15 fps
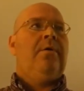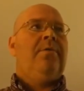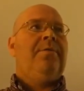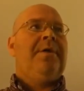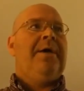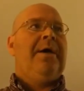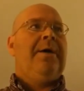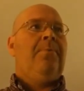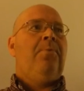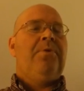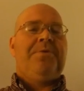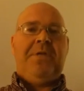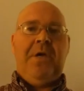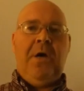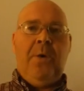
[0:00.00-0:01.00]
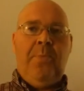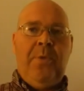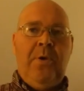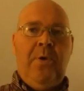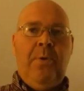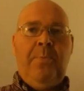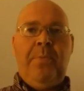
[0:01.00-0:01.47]
that wants to help
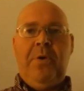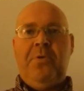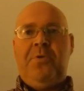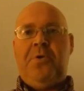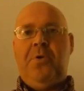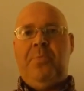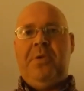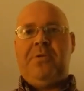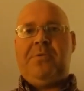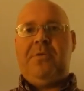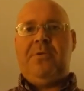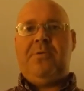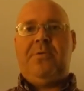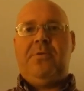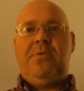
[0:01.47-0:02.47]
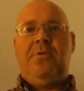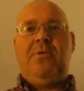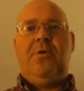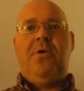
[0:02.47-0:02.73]
you build your business.